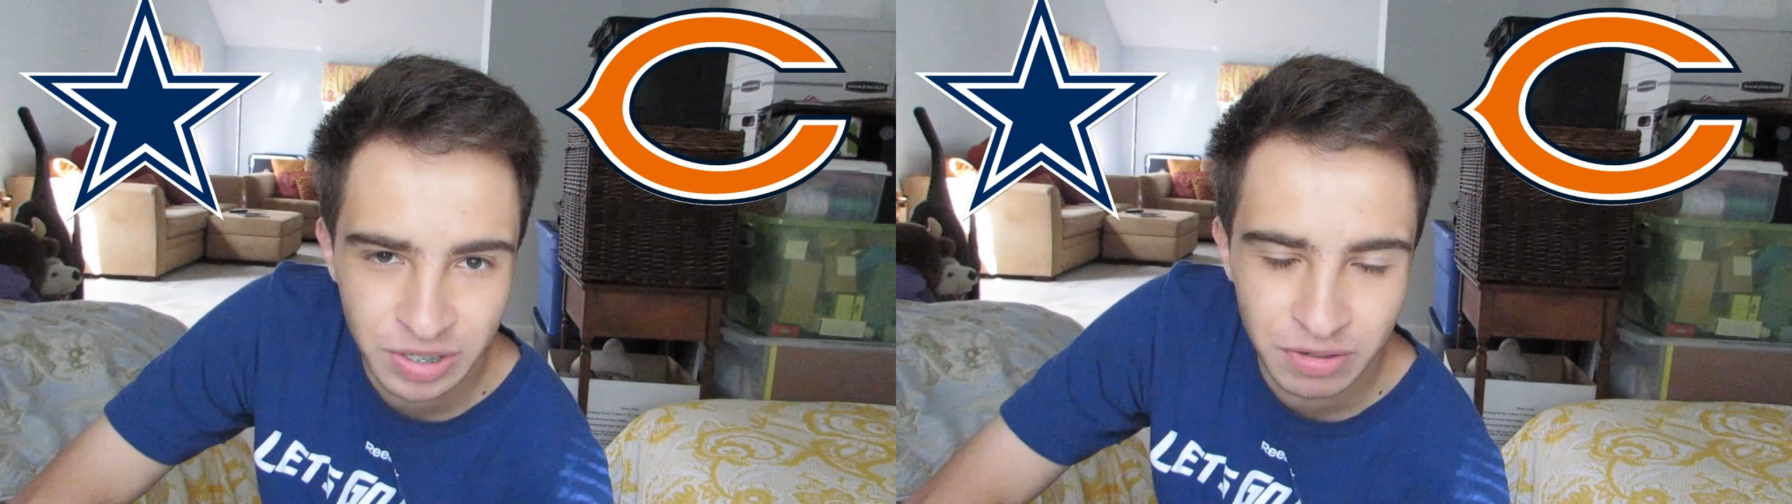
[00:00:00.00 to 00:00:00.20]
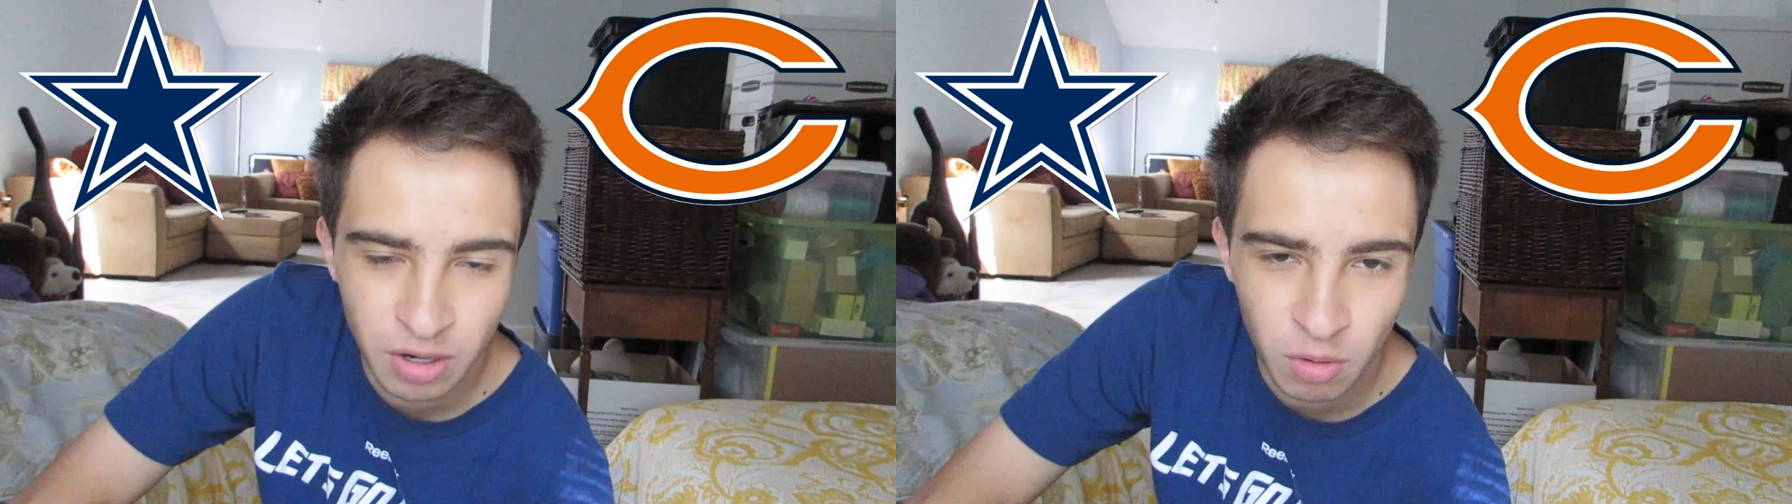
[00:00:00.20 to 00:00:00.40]

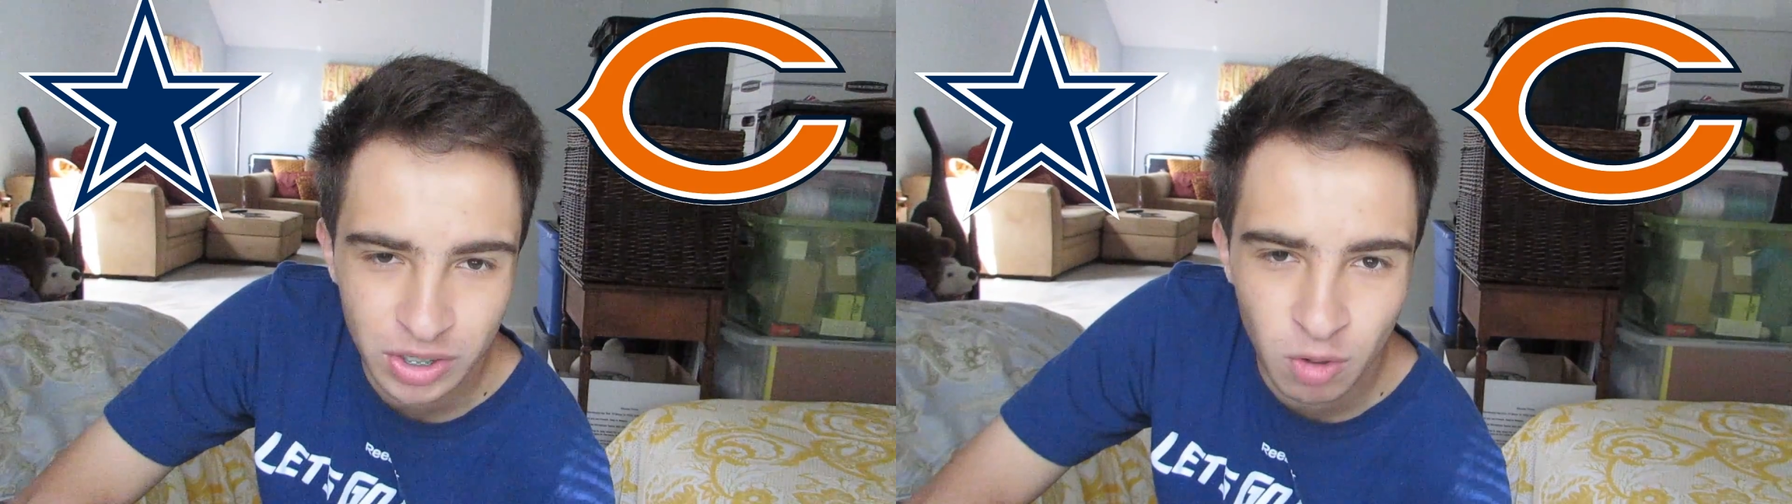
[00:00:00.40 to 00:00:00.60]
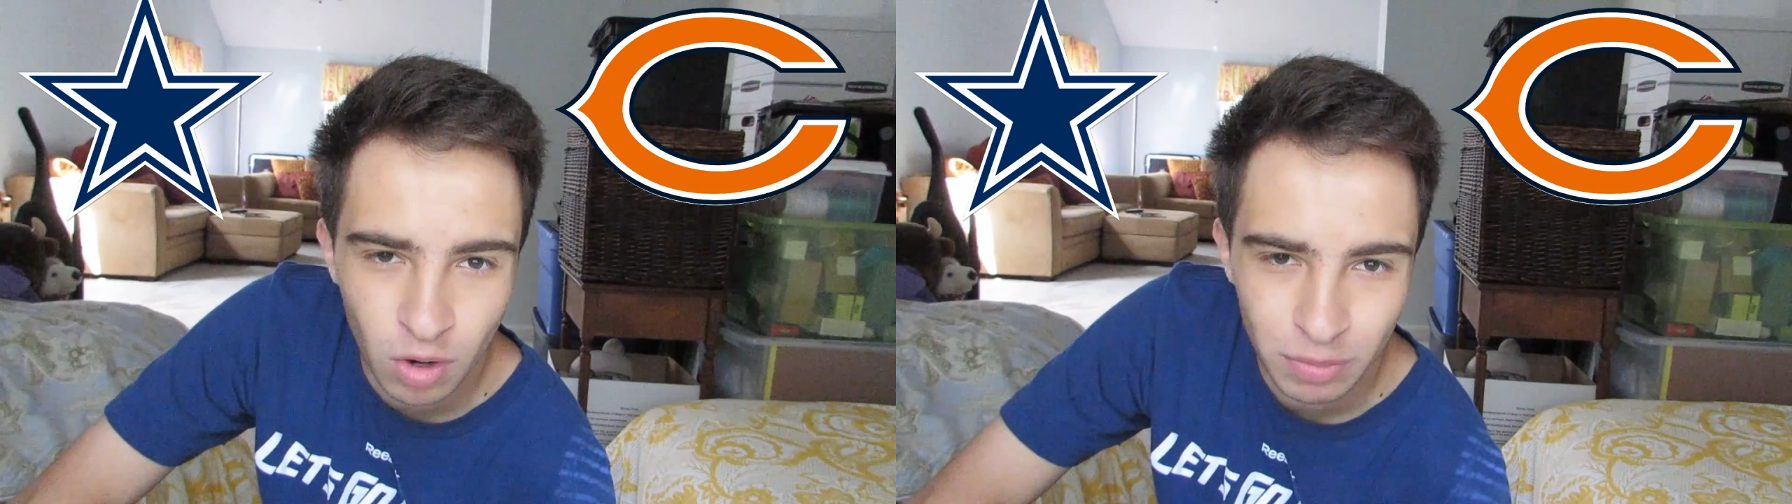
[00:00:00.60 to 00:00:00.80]
don't know what
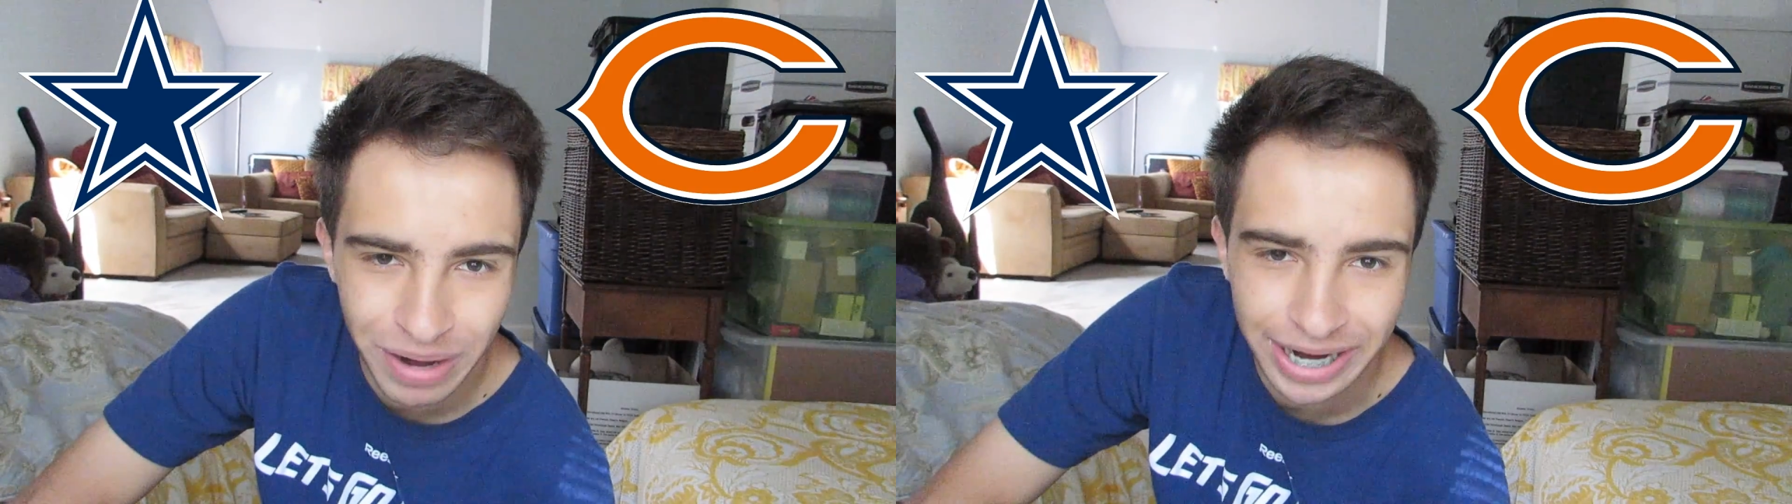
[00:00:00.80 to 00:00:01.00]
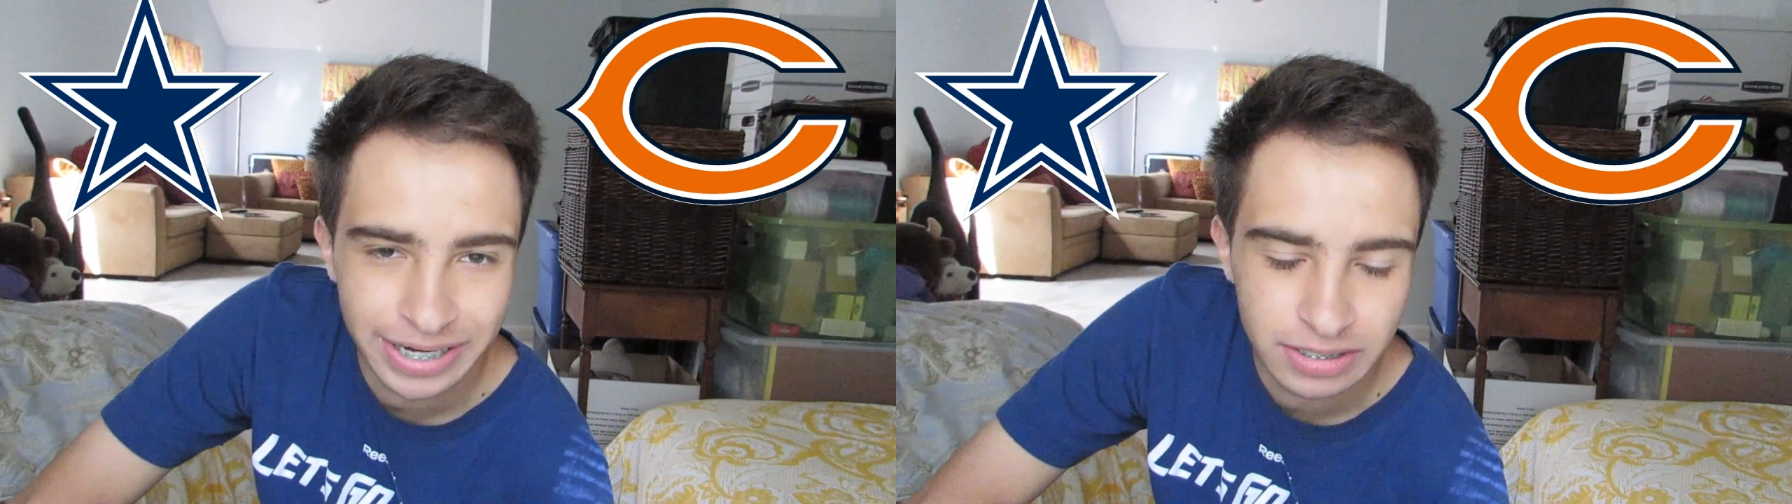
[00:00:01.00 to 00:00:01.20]
a
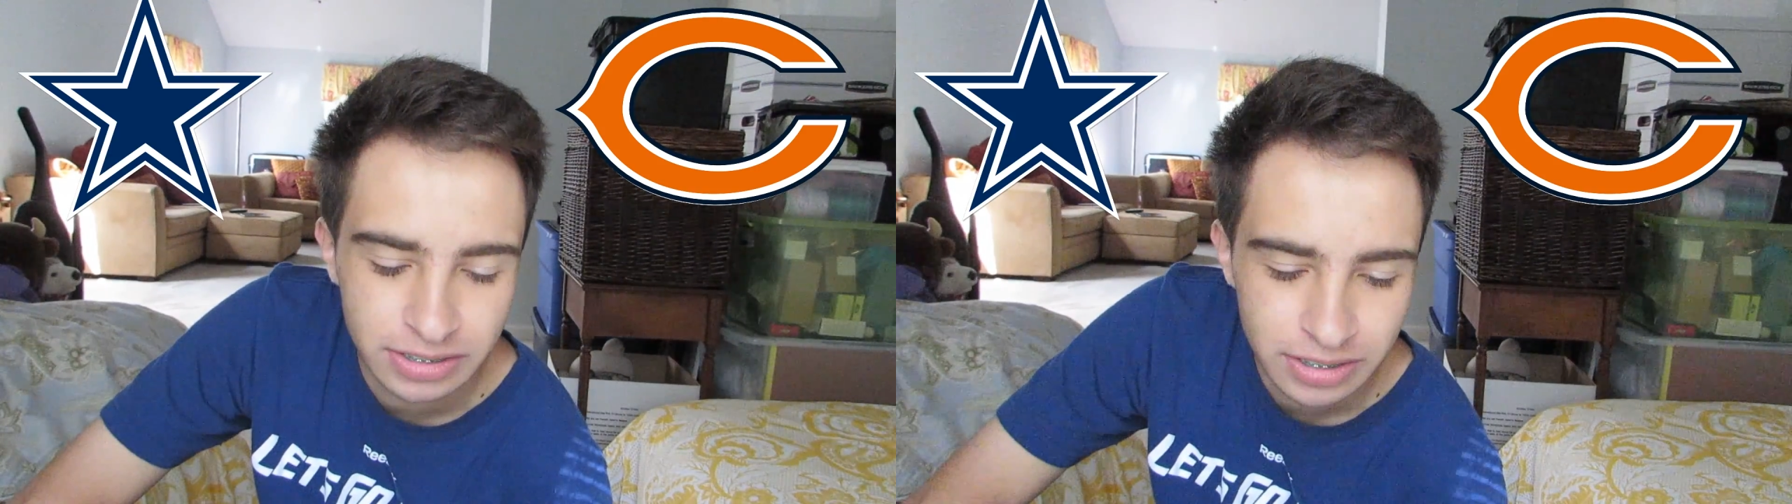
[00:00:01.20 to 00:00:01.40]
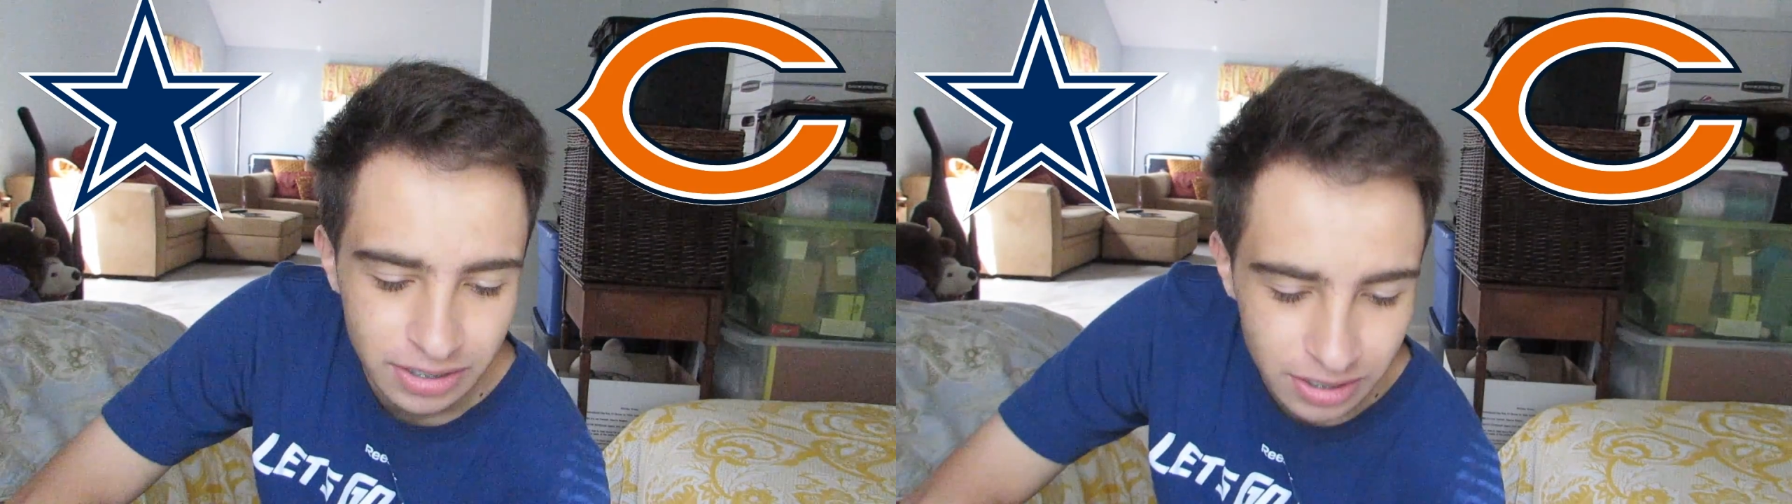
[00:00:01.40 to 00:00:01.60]
quarterback
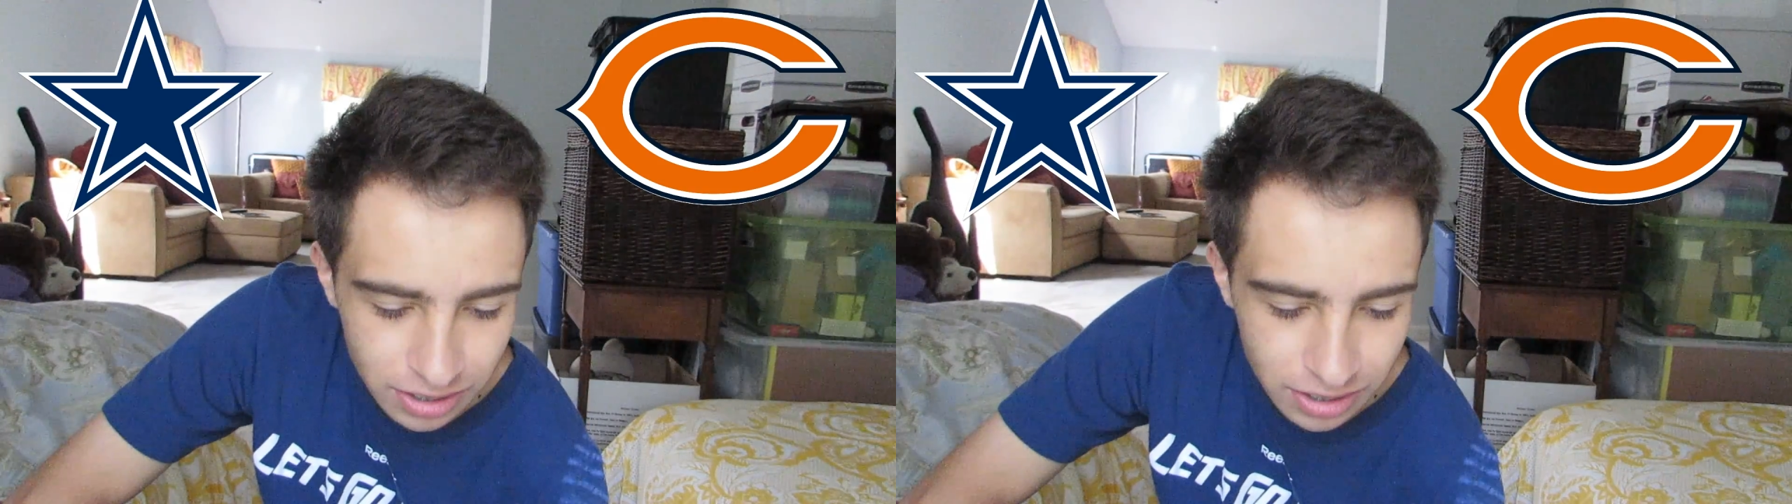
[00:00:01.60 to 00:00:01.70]
is.